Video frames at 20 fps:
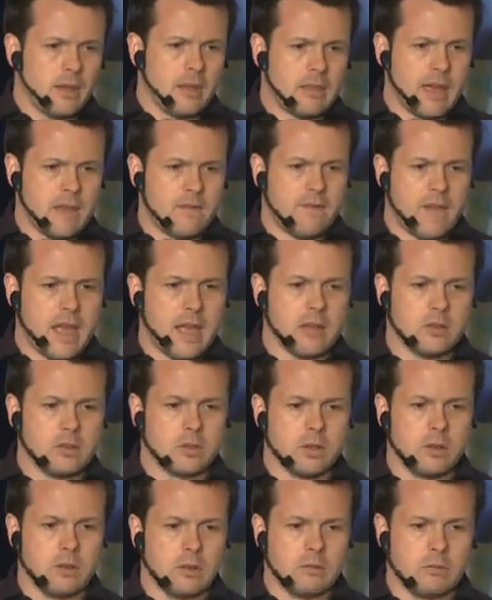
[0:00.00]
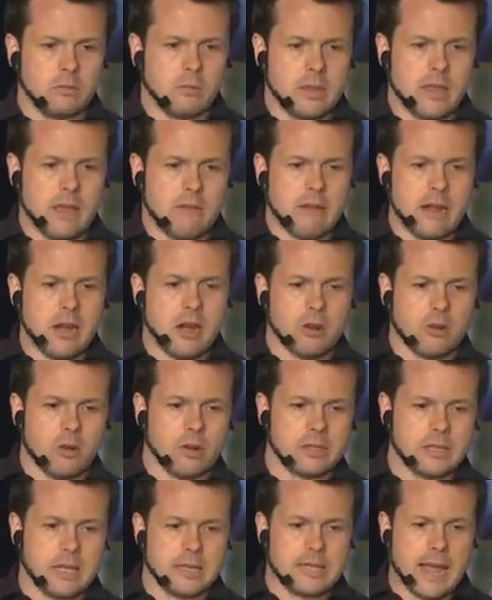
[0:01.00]
they found when they ran it
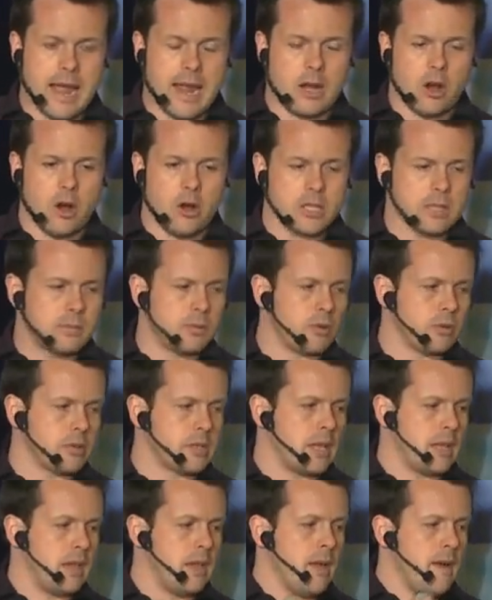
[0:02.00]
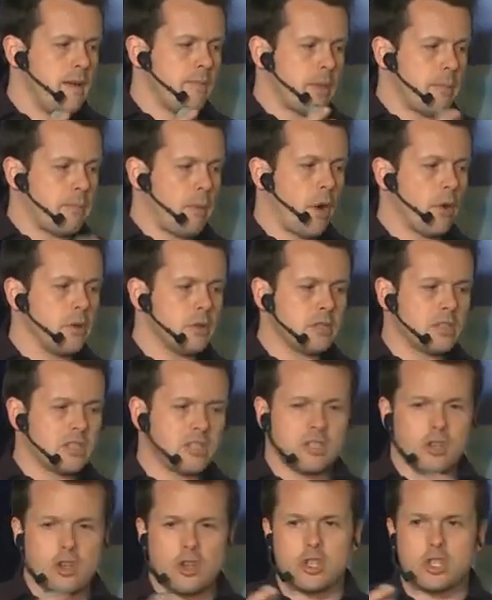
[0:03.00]
across these eight hospitals, the, the post
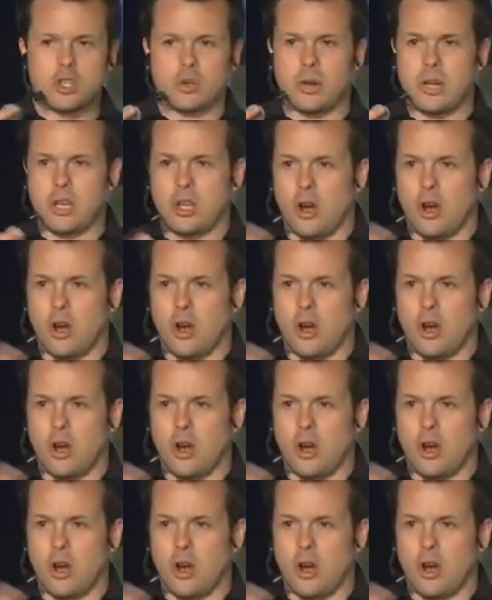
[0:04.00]
surgery